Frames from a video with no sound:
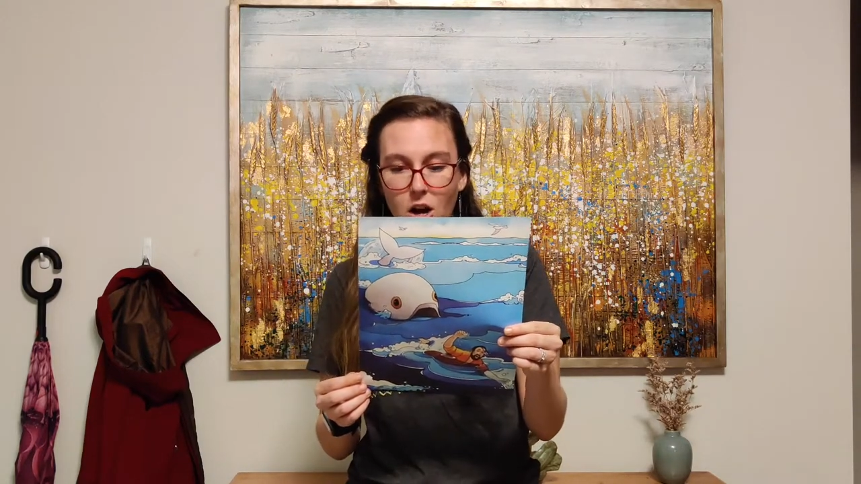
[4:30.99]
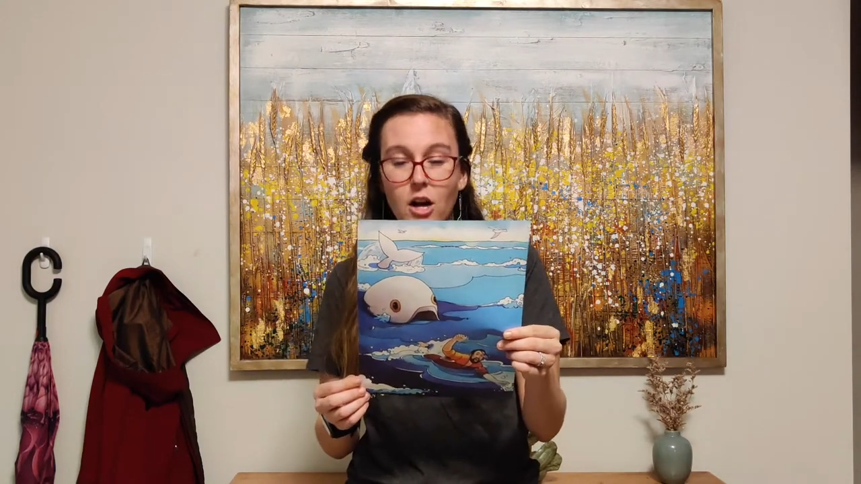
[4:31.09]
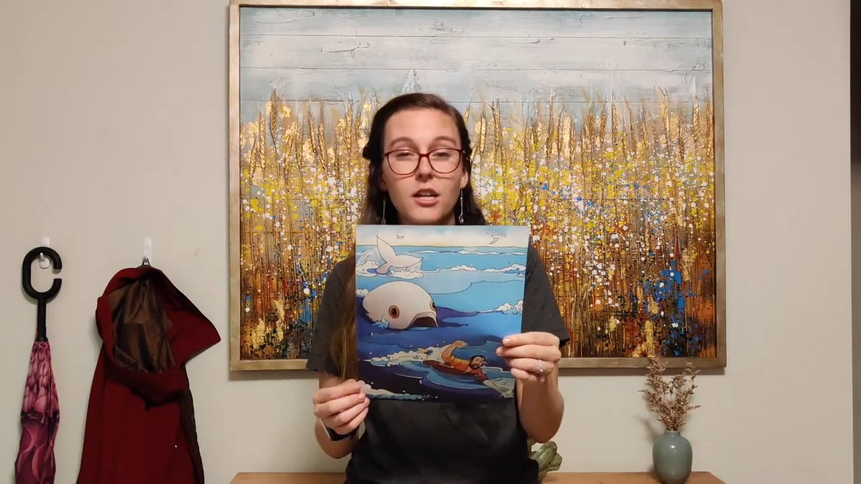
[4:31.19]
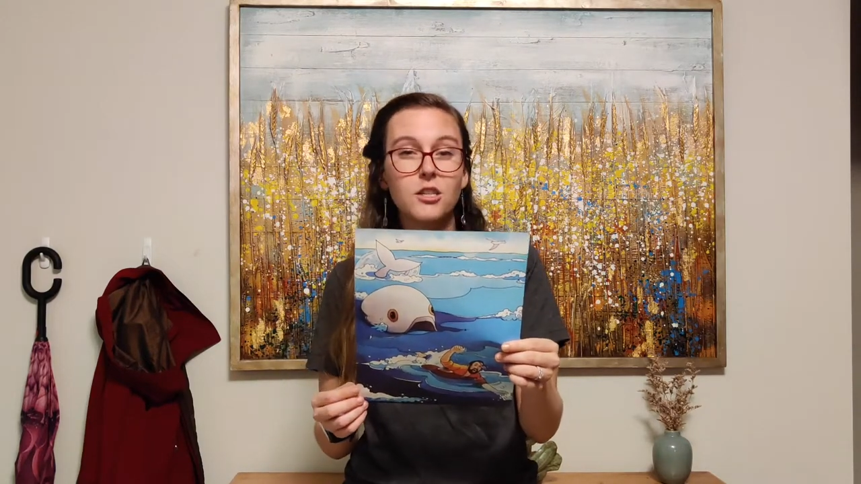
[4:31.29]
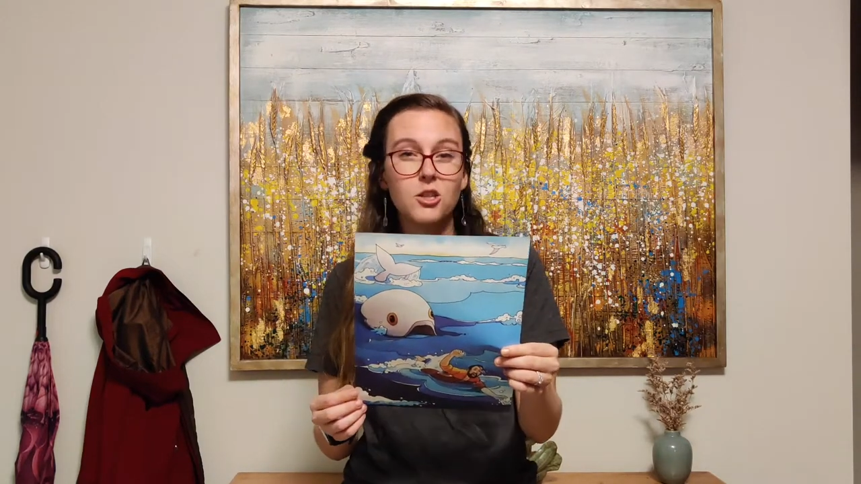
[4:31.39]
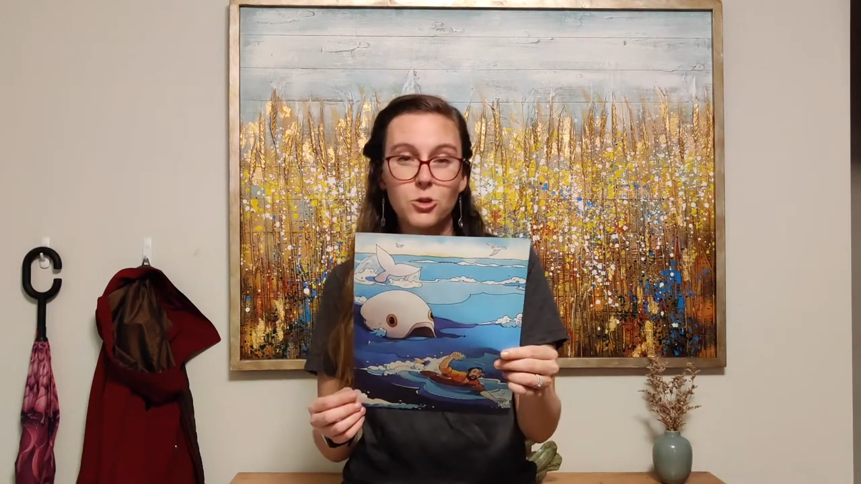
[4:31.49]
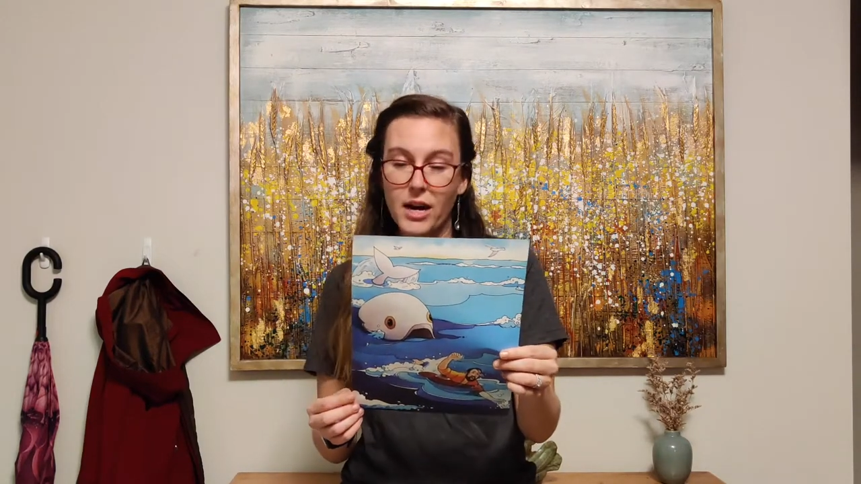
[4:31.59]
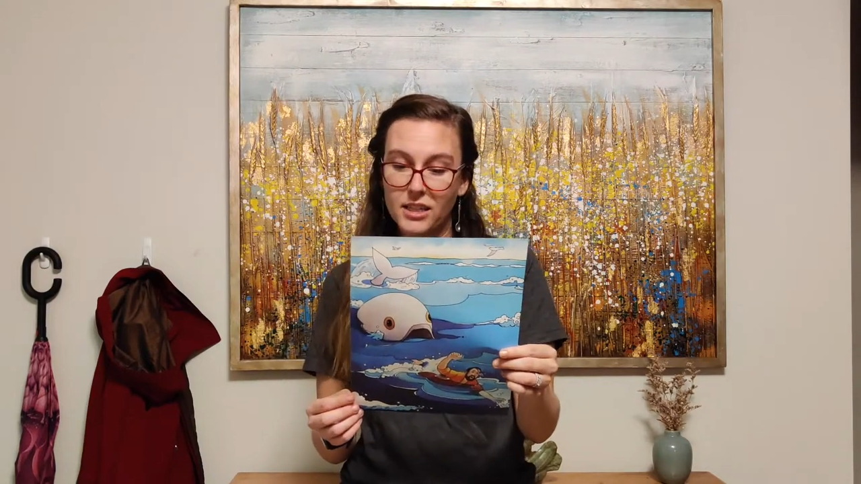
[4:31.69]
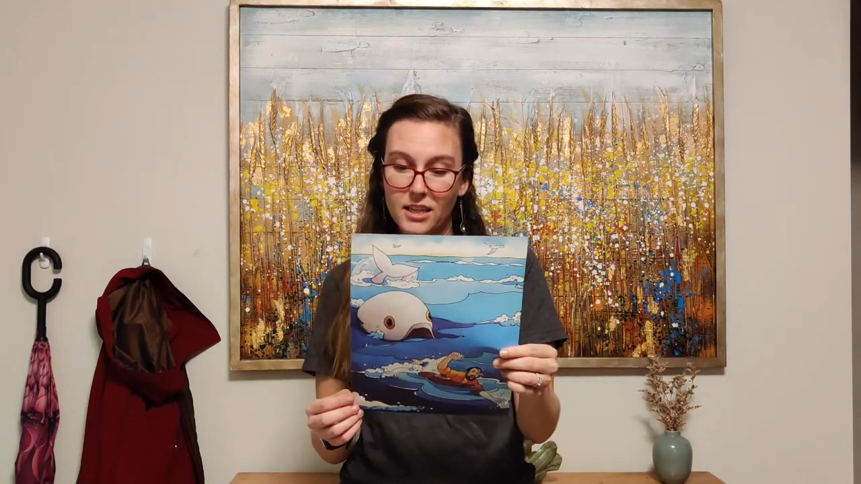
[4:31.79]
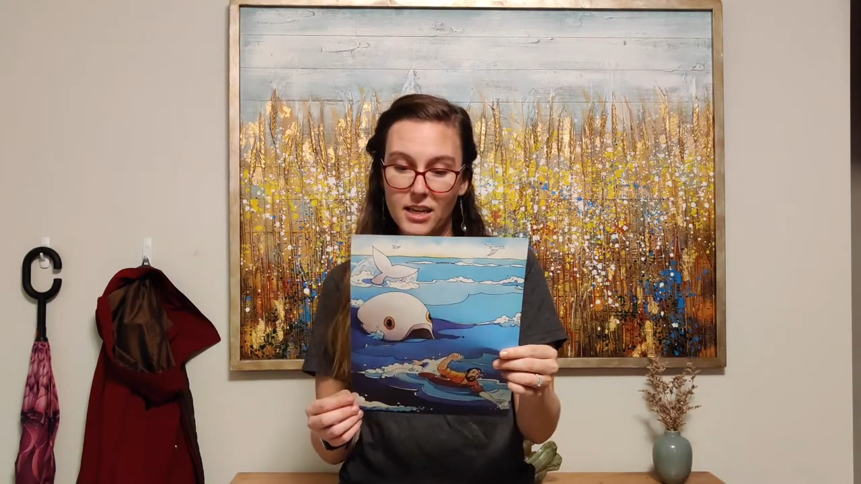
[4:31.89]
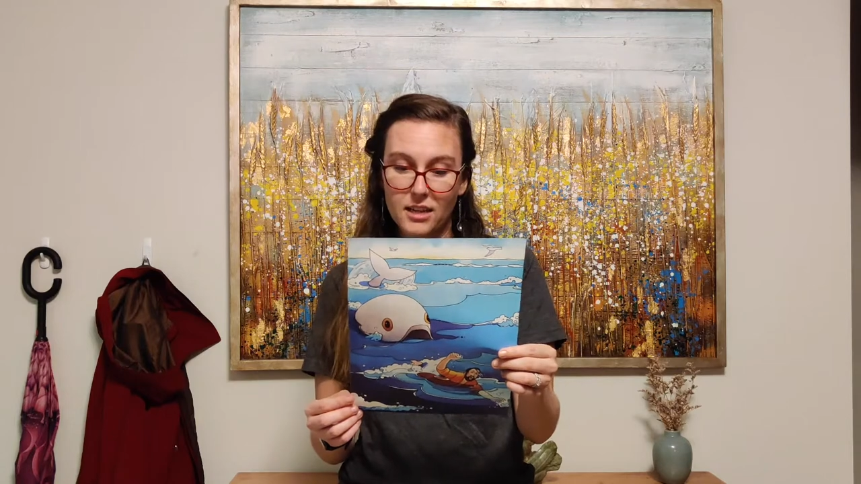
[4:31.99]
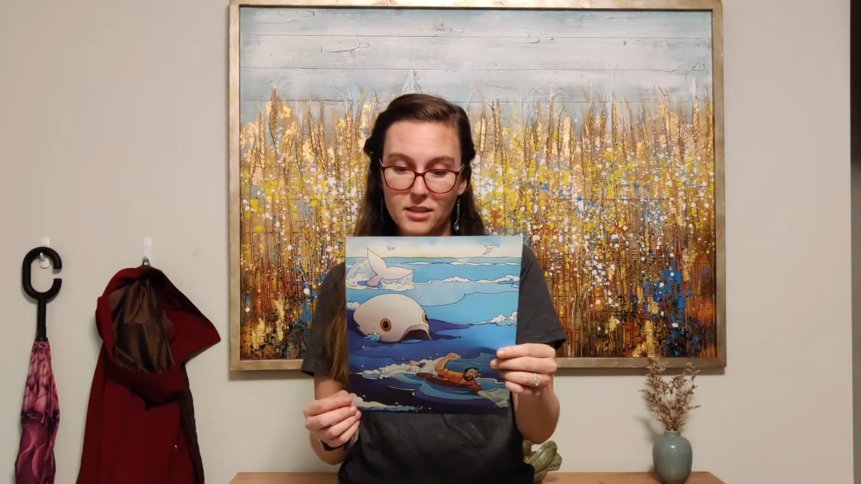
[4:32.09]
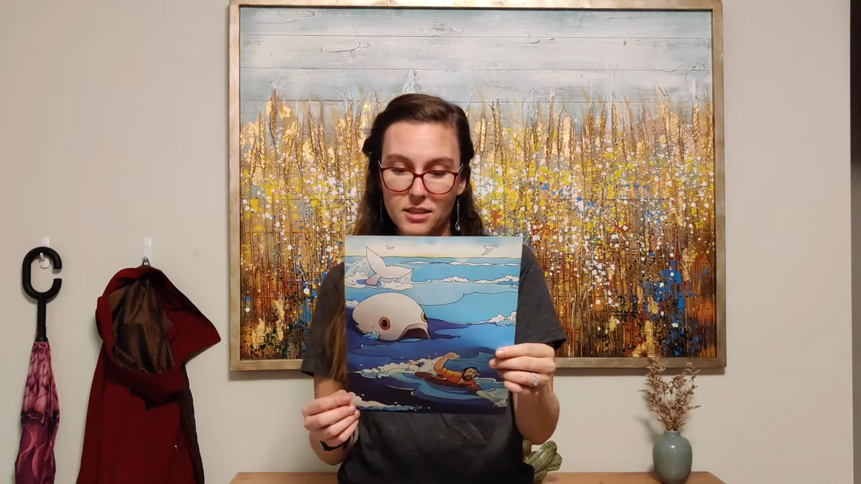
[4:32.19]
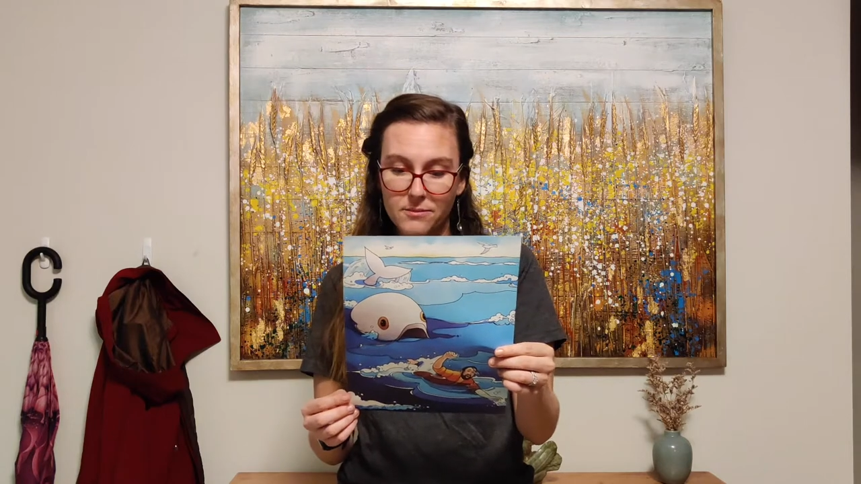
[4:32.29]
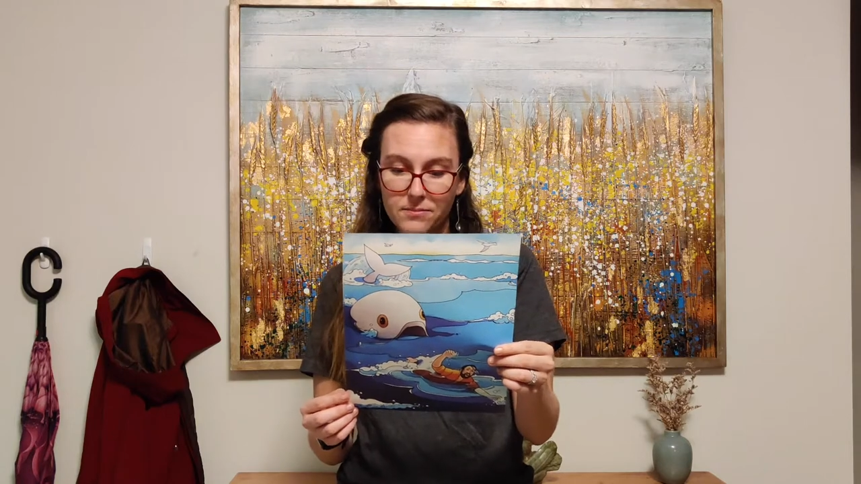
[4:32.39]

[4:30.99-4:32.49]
onto dry land.